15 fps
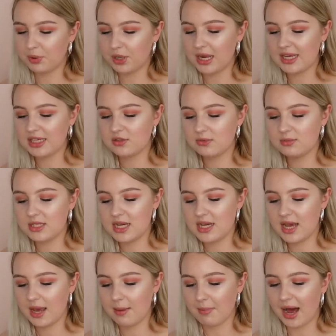but it is from
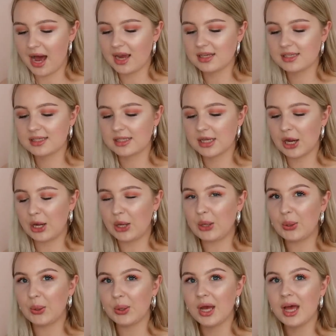TK Maxx,
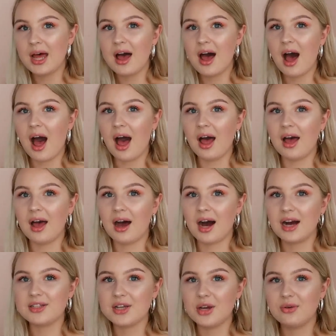so
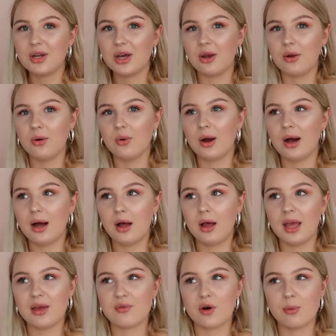I don't know
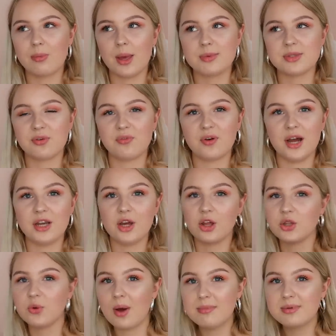if I'll be able to find it
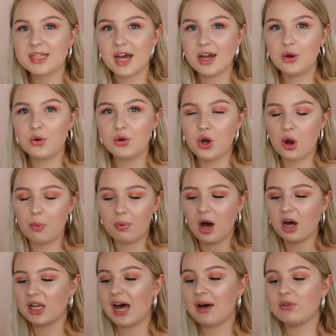on the website or not, but
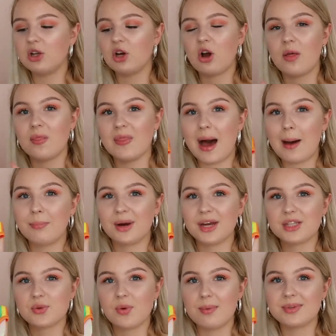I'll have a look on that
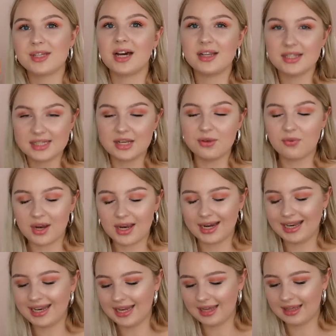brand's website and see if I
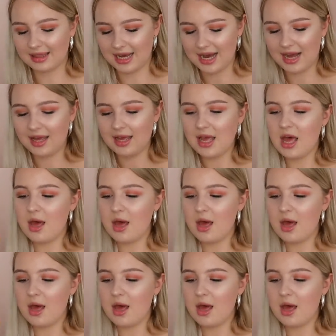can link that.